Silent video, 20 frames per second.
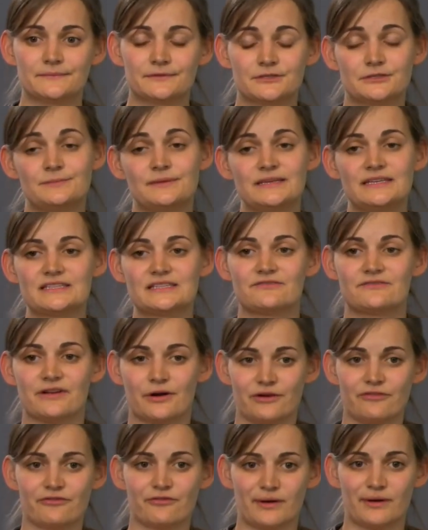To be is a
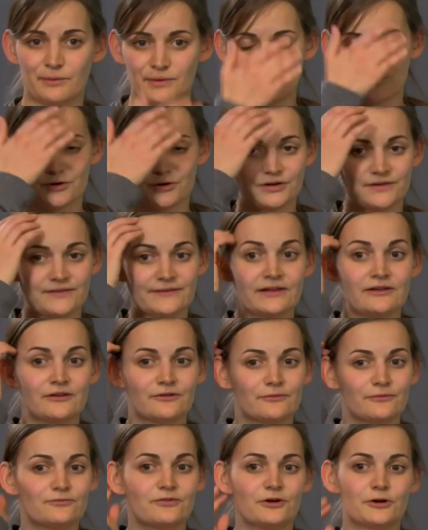very frequent
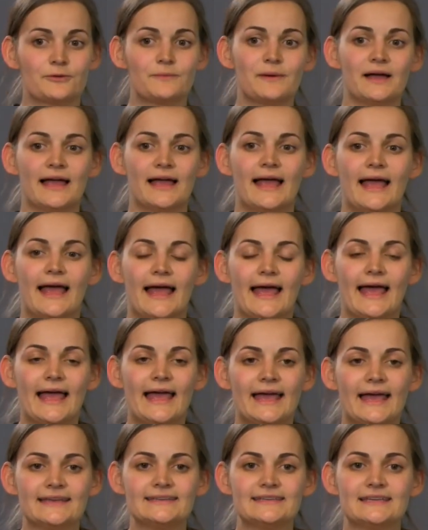verb,
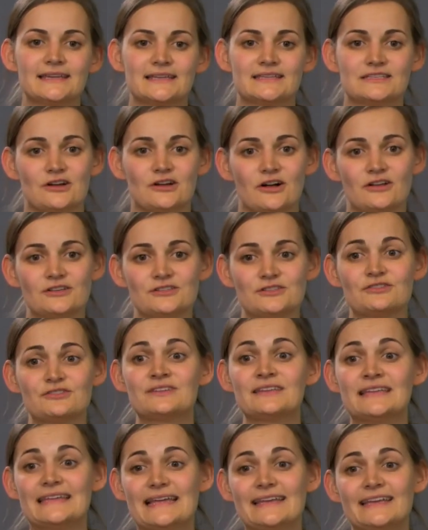and it is also
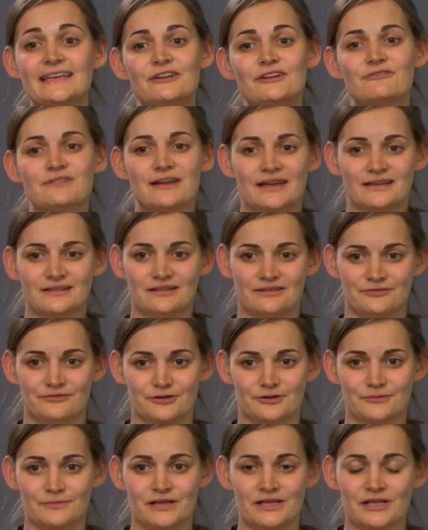an irregular
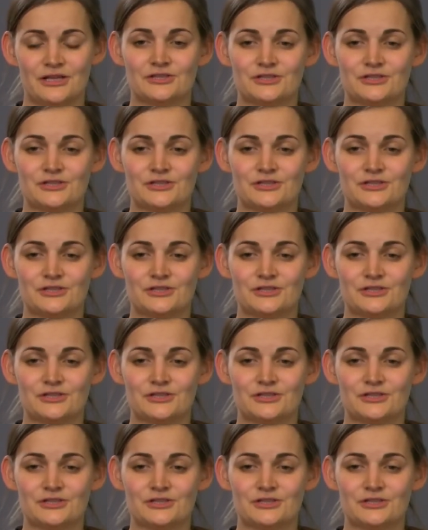verb.